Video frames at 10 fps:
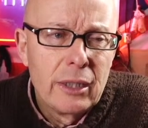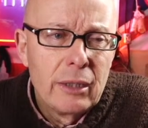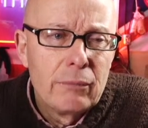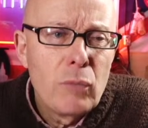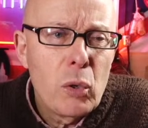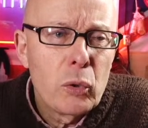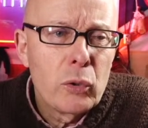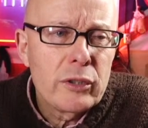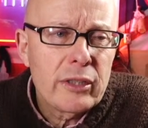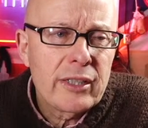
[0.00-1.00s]

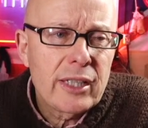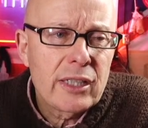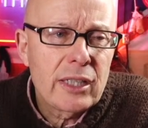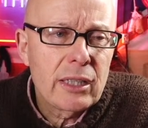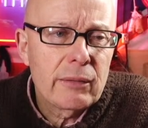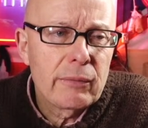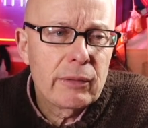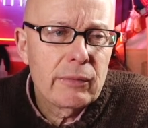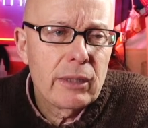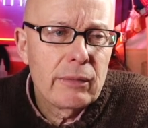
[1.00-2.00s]
Maud, says
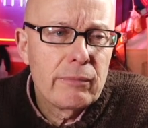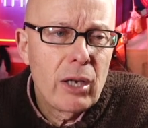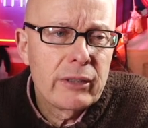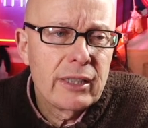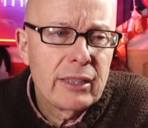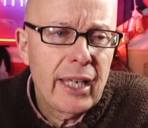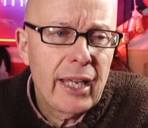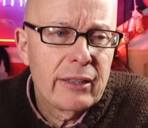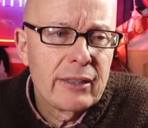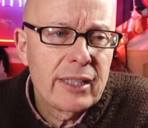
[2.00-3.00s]
Martin
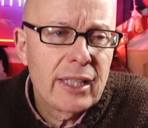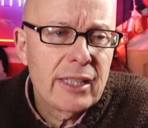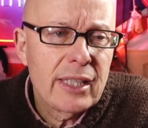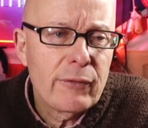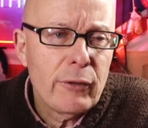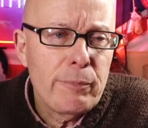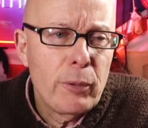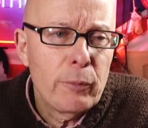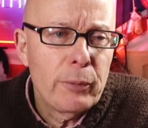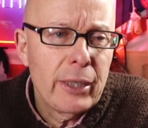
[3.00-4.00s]
Cannon, says, is a very
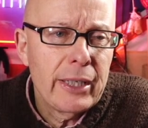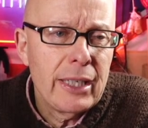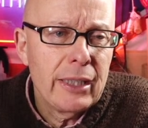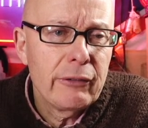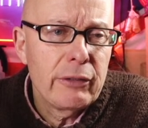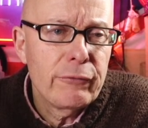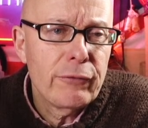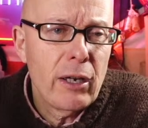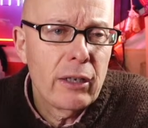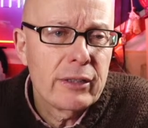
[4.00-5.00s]
popular in here in
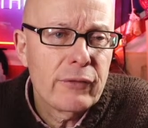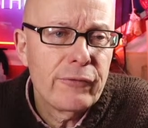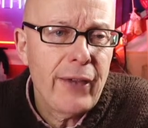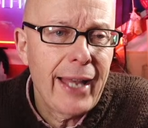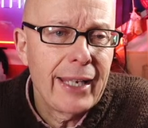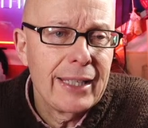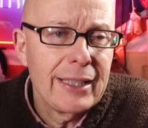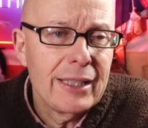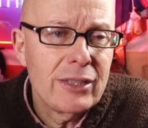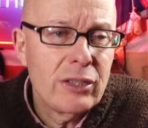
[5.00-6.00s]
France. Fanny
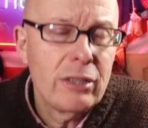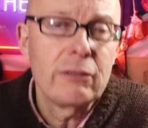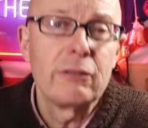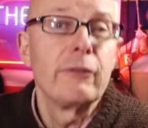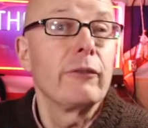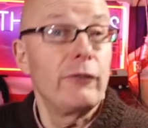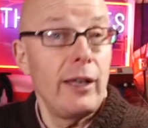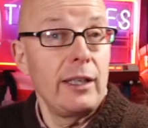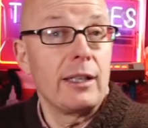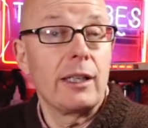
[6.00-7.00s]
is too.
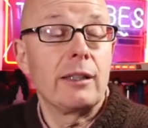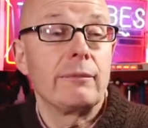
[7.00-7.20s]
Fanny, that?